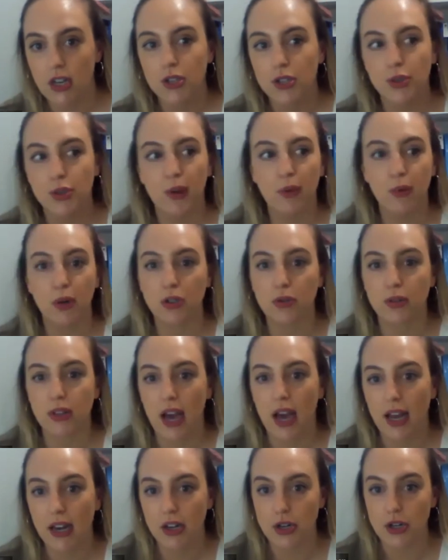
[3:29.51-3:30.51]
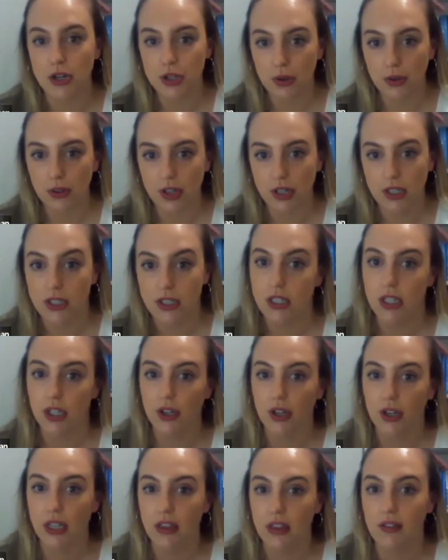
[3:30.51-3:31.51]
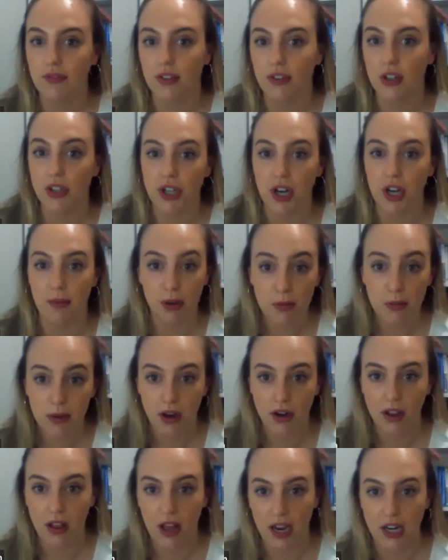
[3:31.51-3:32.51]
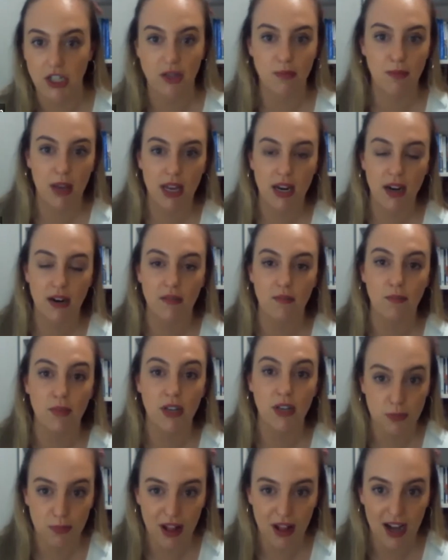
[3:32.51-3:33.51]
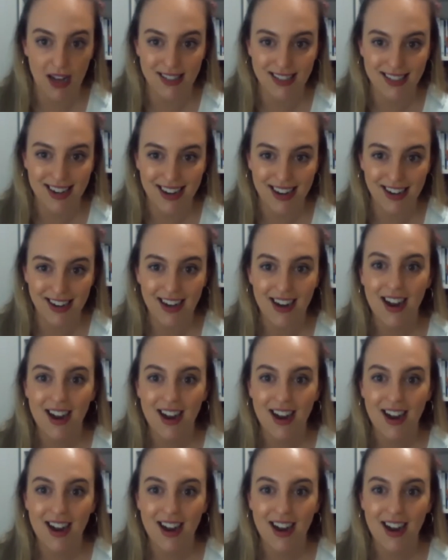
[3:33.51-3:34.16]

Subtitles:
So we worked with Head and Shoulders to create the first shampoo bottle actually made out of beach plastic.